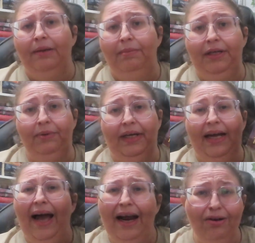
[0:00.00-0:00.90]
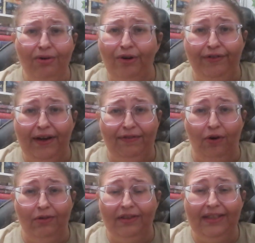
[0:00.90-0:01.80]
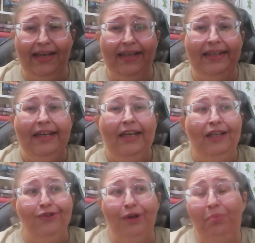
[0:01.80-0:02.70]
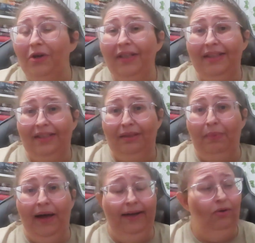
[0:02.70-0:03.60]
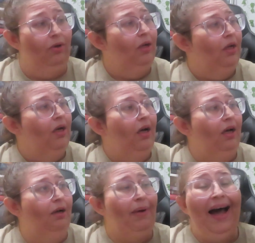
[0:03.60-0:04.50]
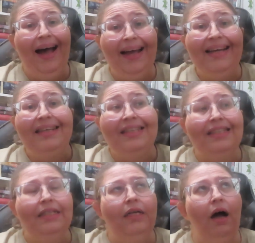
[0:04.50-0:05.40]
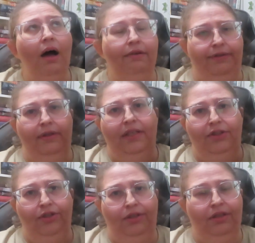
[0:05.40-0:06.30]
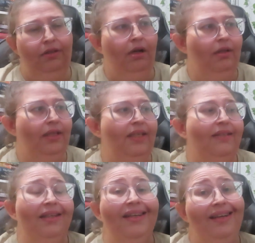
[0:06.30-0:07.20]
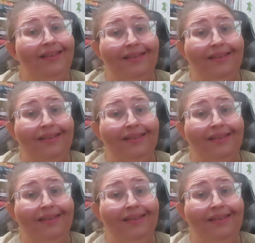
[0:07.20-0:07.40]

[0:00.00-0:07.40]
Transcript: But anyway, I don't know if I've hauled it yet, so I put it in this pile. I loved Legends and Lattes, and I